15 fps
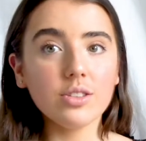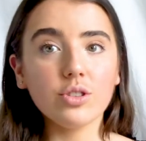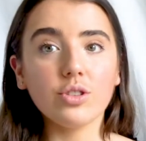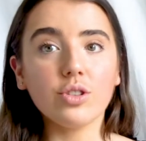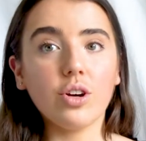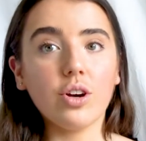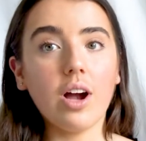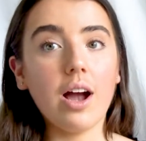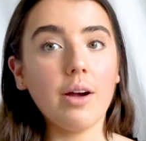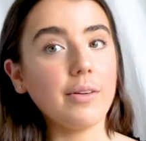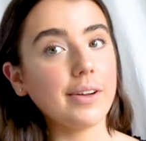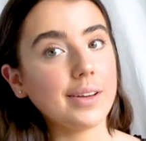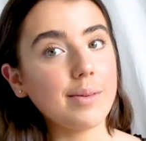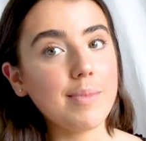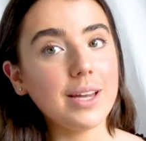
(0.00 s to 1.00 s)
So I
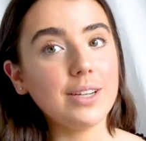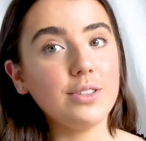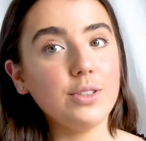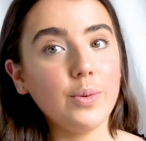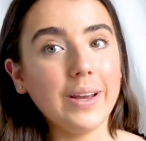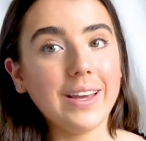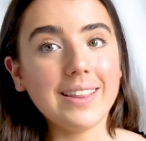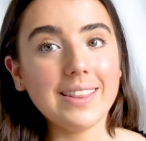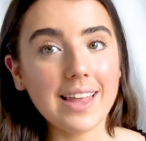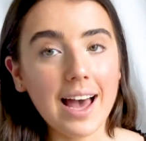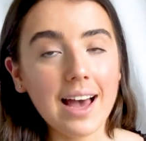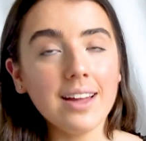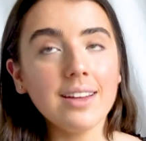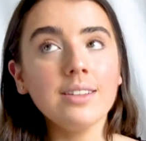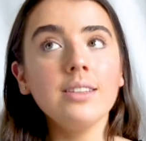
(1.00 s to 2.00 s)
recommend doing
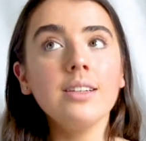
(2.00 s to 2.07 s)
that.